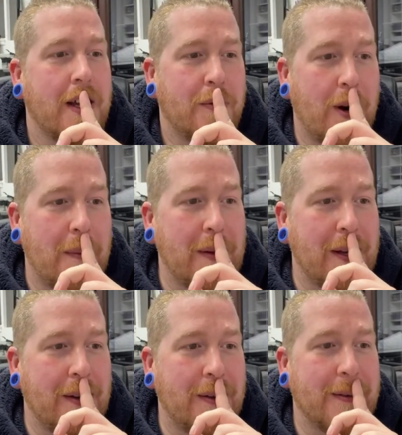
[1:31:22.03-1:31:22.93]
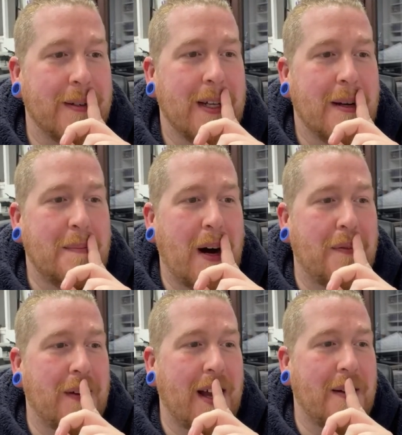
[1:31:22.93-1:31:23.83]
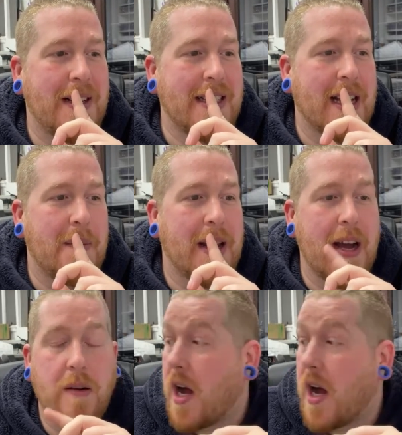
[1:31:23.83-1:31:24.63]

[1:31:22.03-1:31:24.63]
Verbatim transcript: What a beaut. Butterfly, when is it coming out?